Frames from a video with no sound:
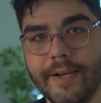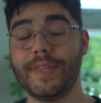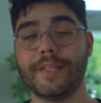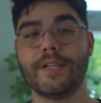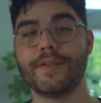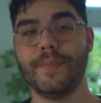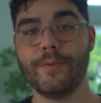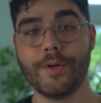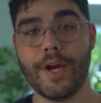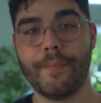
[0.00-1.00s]
But that doesn't mean
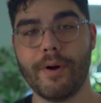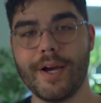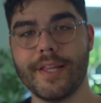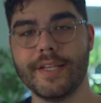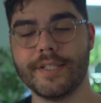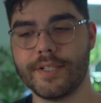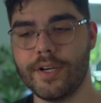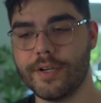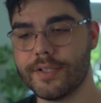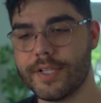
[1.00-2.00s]
we're not proud of these
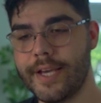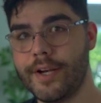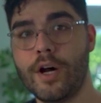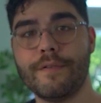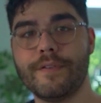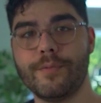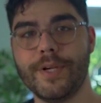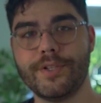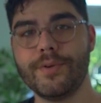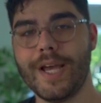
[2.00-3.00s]
songs, and often we
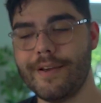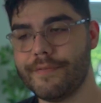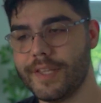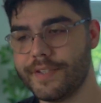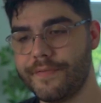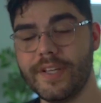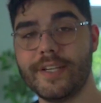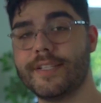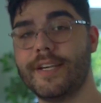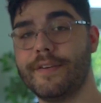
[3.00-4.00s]
do have this feeling
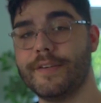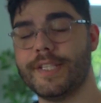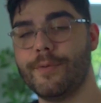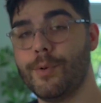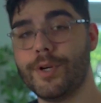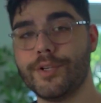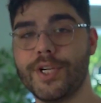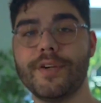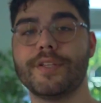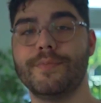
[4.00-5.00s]
inside of us that we want to
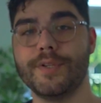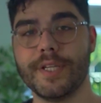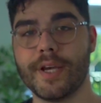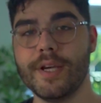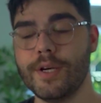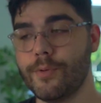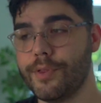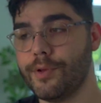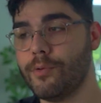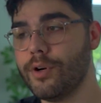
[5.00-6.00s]
share this music with
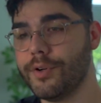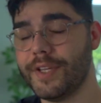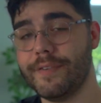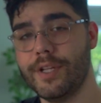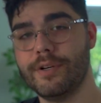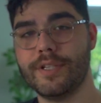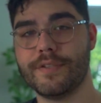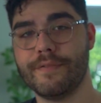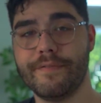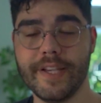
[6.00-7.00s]
the world even though it
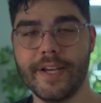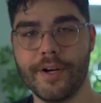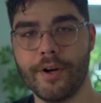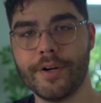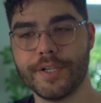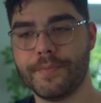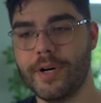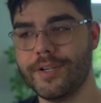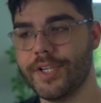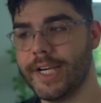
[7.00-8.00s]
doesn't fit in our artist
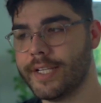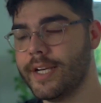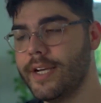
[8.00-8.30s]
project.